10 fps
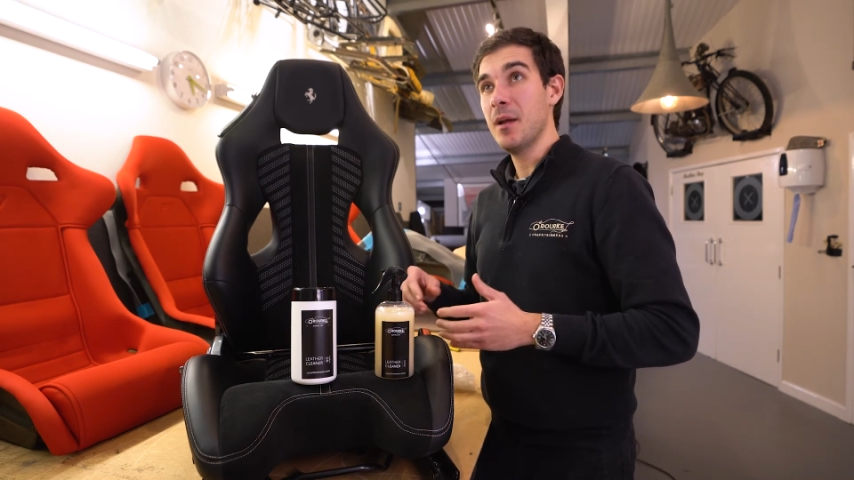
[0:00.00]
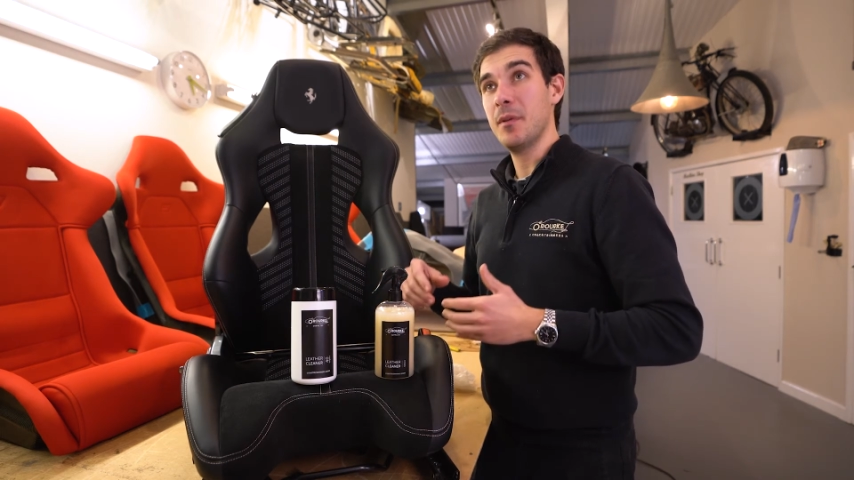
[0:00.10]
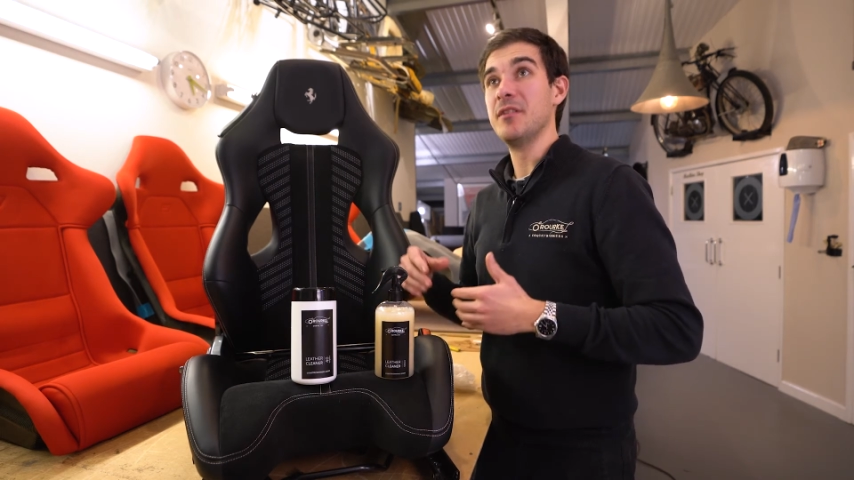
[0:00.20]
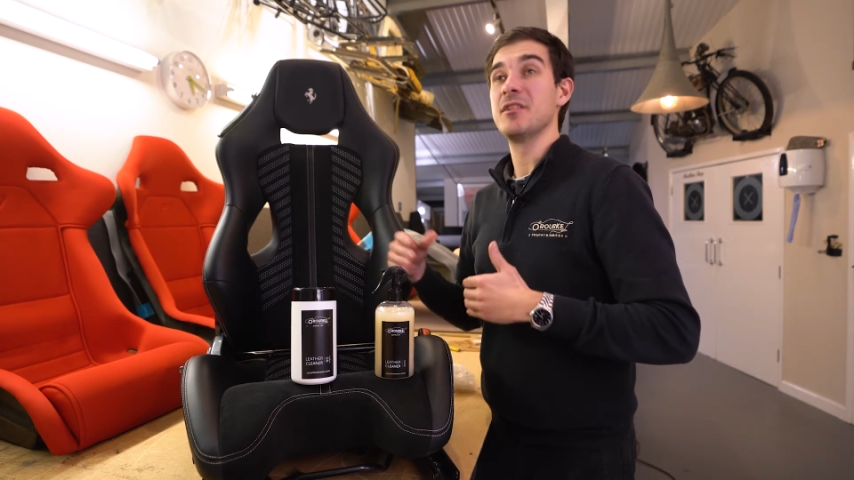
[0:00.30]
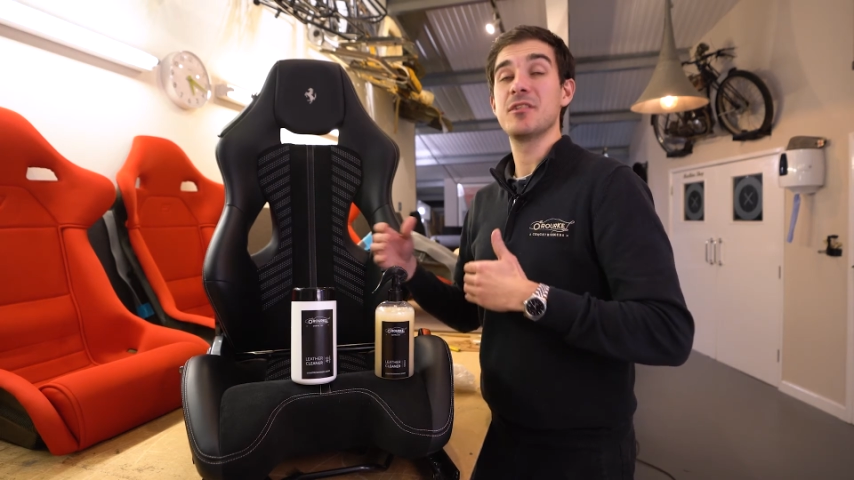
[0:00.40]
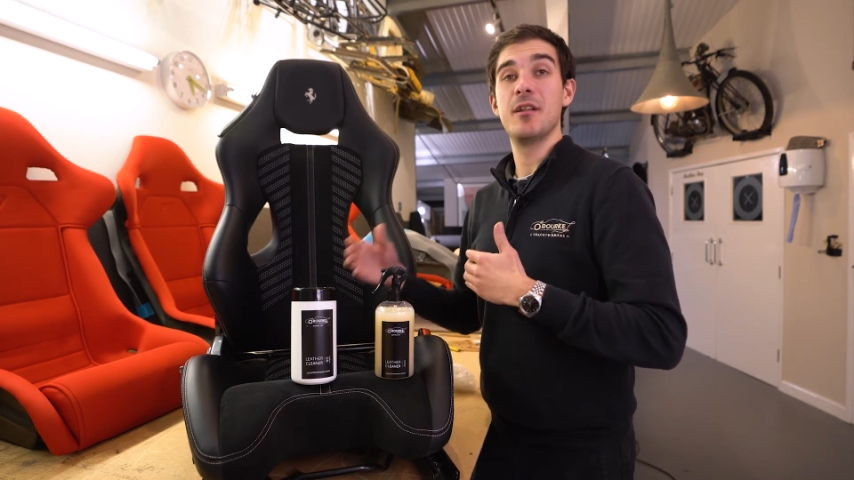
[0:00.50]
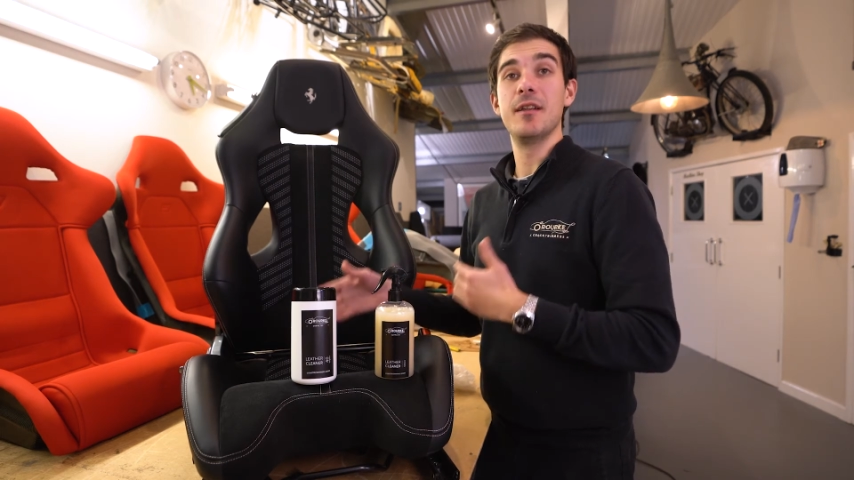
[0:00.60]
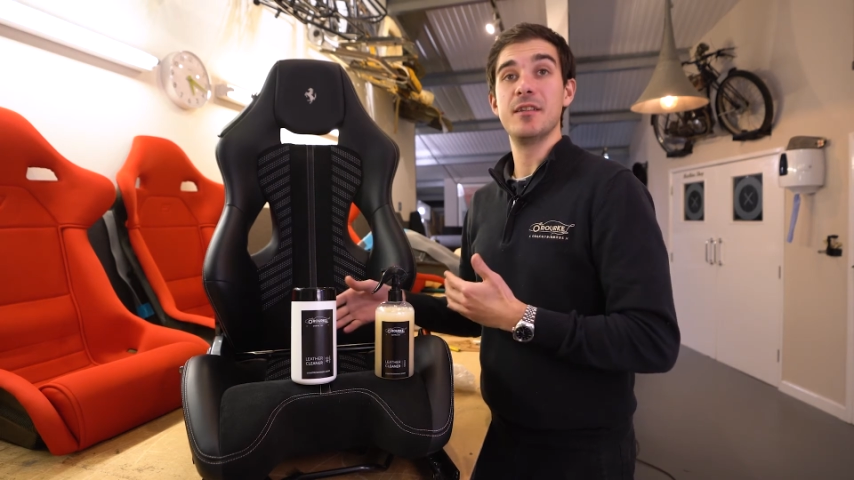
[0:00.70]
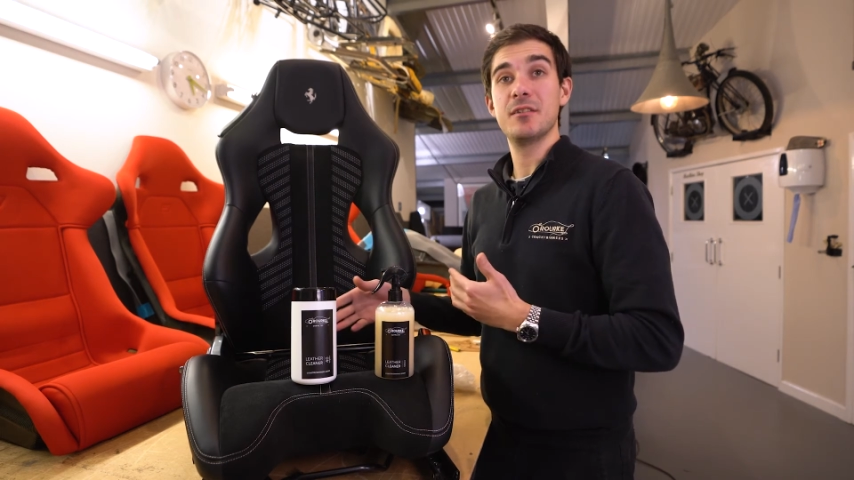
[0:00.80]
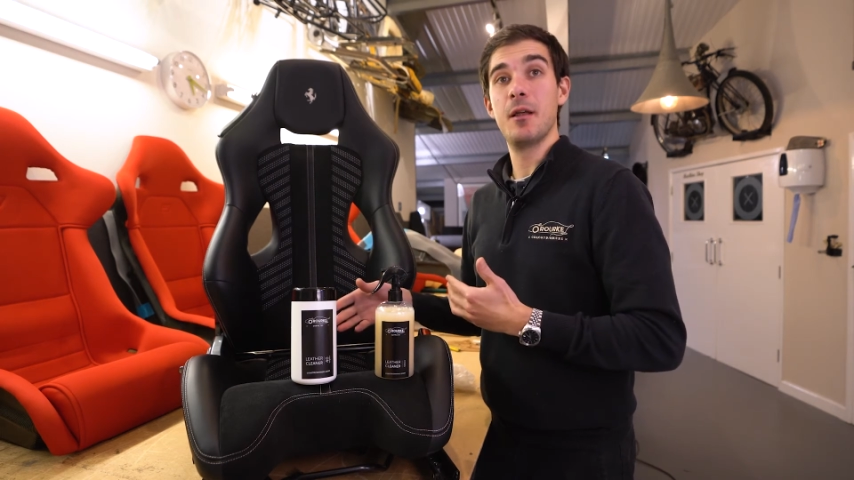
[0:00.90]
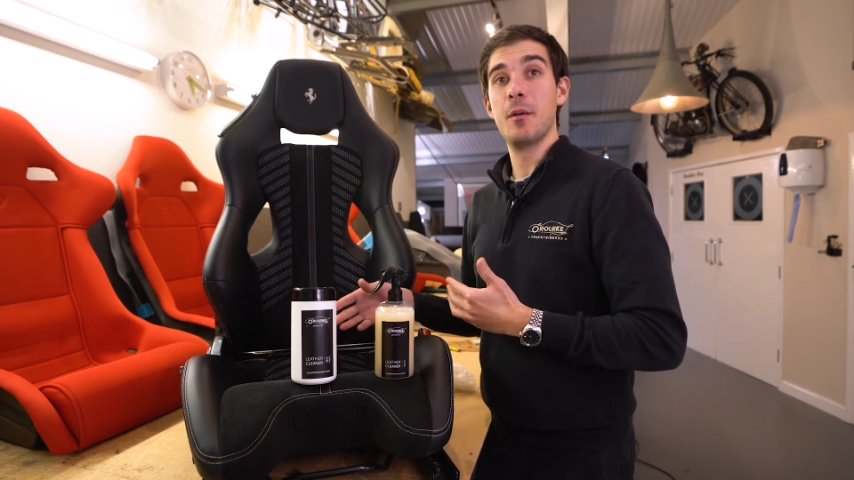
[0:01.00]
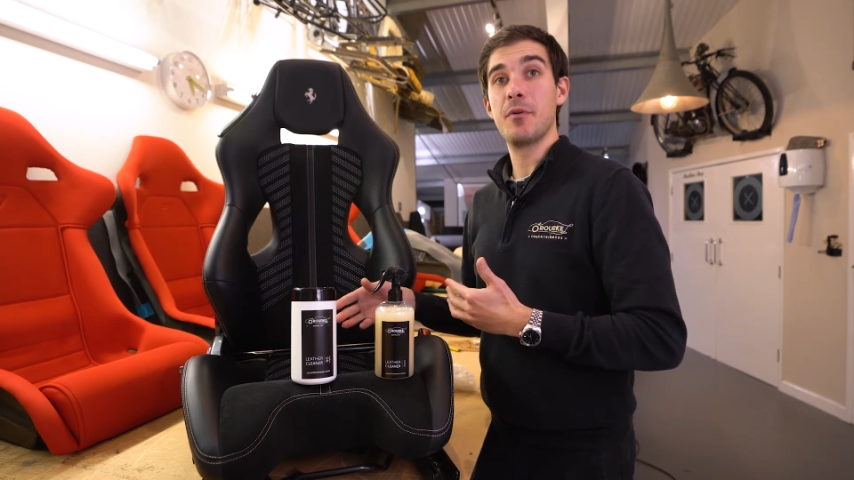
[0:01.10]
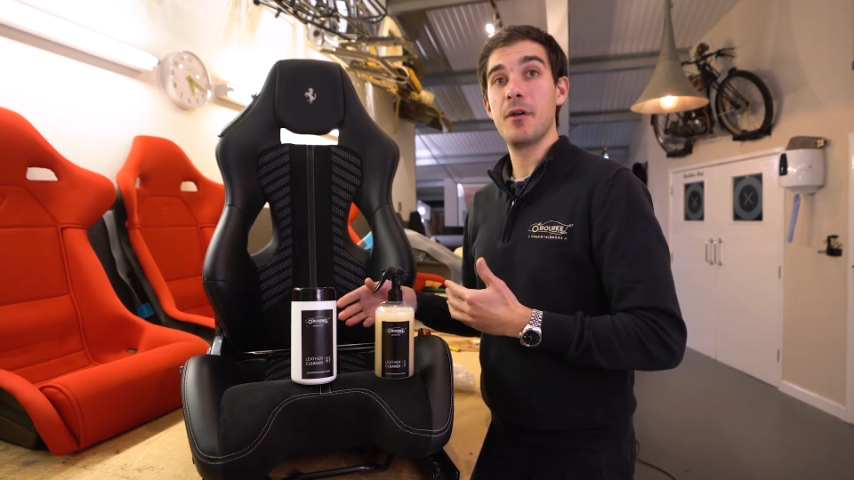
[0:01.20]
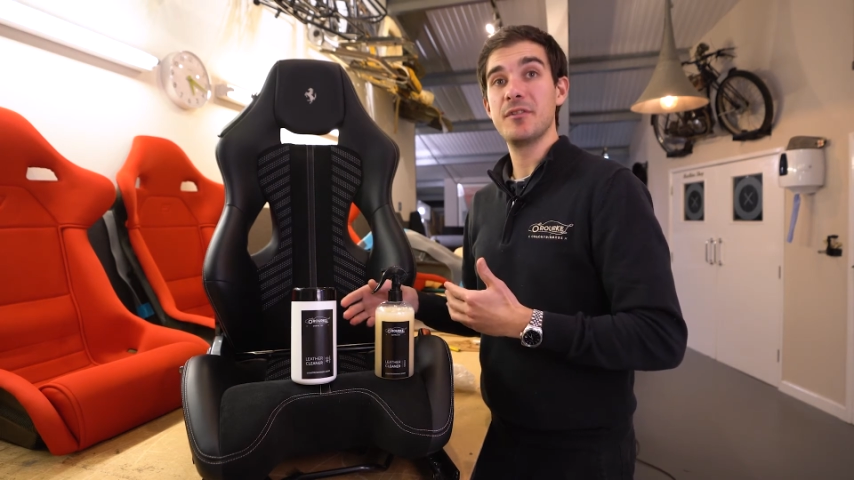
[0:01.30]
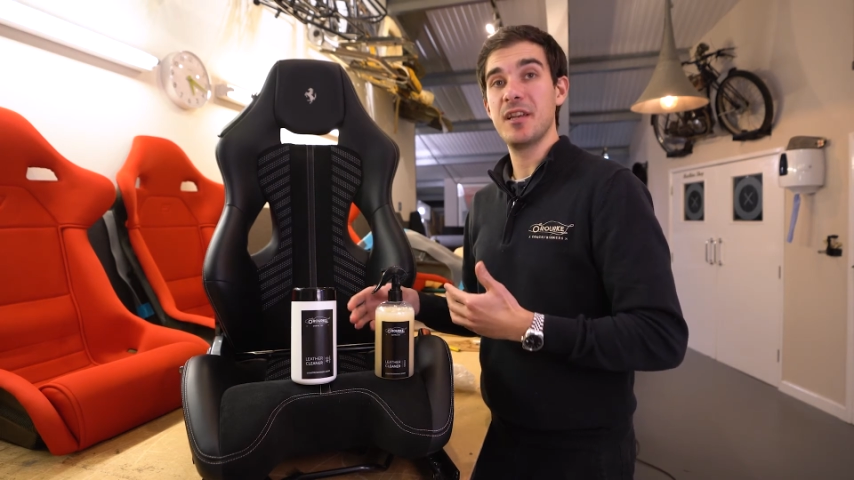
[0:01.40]
but is a slightly slower
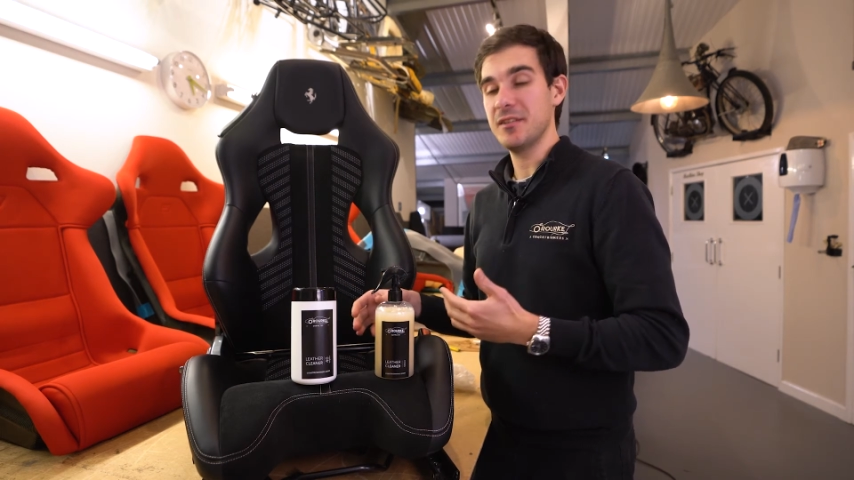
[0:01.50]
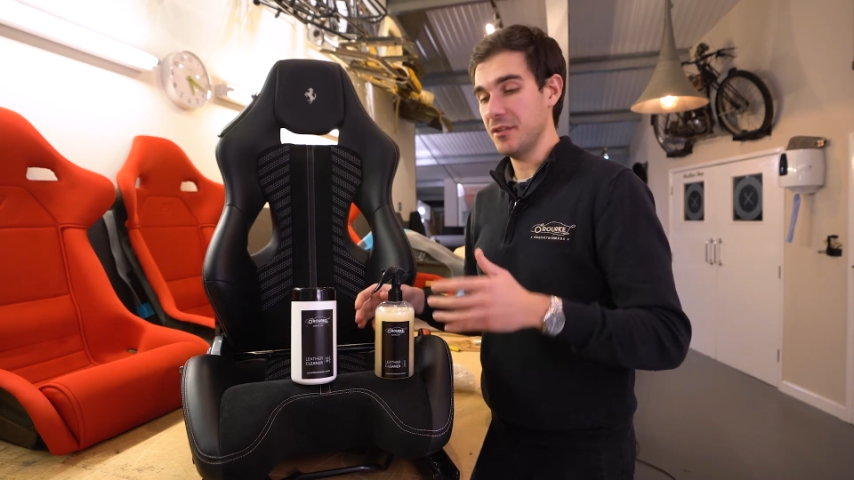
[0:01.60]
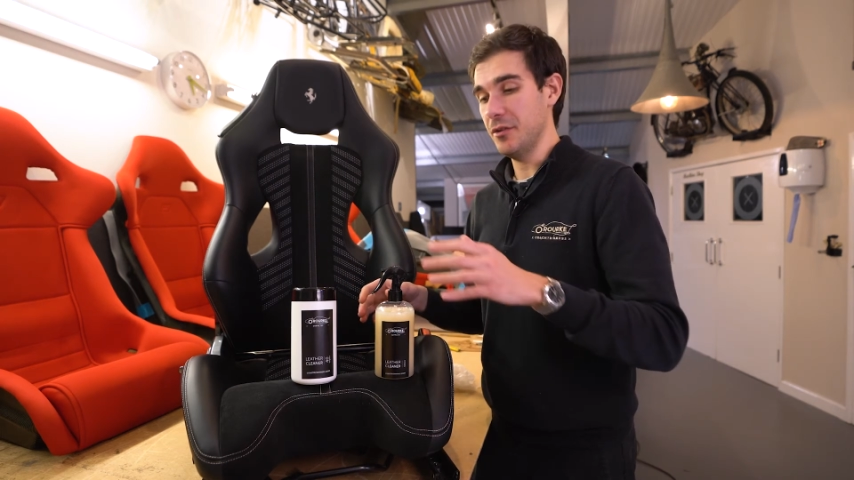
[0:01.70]
process.